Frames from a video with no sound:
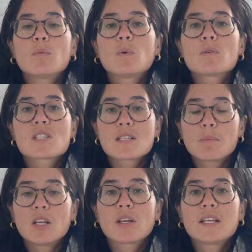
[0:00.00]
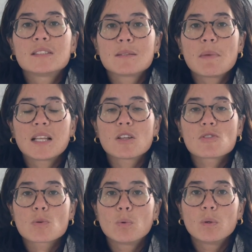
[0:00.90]
We'll still be looking to make
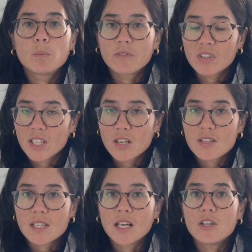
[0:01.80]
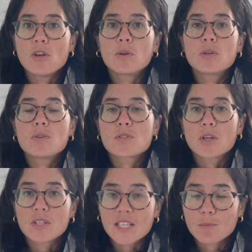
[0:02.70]
those all in one videos that I know you so
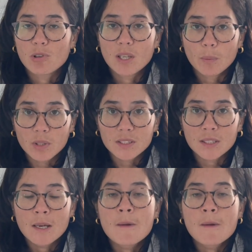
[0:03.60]
desperately want.